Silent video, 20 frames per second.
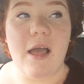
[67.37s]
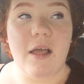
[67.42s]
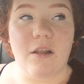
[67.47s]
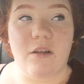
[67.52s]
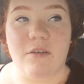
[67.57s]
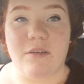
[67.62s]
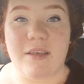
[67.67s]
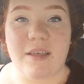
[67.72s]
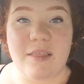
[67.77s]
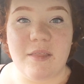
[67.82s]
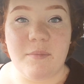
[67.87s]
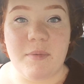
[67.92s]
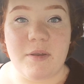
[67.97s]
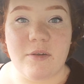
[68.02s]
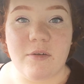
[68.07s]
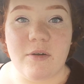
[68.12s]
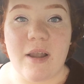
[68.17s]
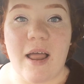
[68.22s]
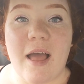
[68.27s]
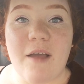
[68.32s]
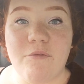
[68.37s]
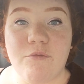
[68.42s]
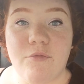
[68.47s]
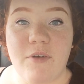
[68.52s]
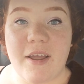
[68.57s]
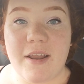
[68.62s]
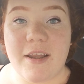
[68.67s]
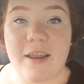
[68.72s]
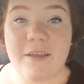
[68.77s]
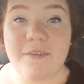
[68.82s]
like in the middle, and
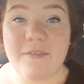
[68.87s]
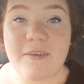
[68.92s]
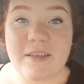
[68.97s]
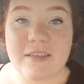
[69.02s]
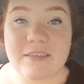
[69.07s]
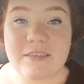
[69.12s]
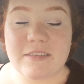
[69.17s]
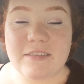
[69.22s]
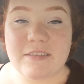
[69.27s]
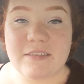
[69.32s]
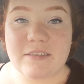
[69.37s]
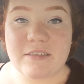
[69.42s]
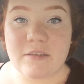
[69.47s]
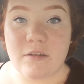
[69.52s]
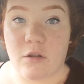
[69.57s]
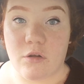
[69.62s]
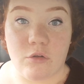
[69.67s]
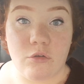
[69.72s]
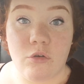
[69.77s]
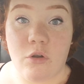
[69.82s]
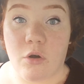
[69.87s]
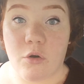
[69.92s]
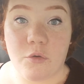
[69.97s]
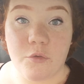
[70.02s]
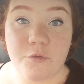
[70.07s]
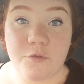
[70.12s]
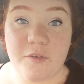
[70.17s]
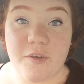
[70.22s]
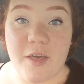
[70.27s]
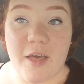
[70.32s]
red if it's like not
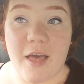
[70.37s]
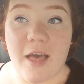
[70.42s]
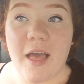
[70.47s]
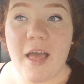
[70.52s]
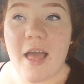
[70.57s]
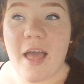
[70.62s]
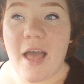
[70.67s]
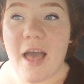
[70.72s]
good for you.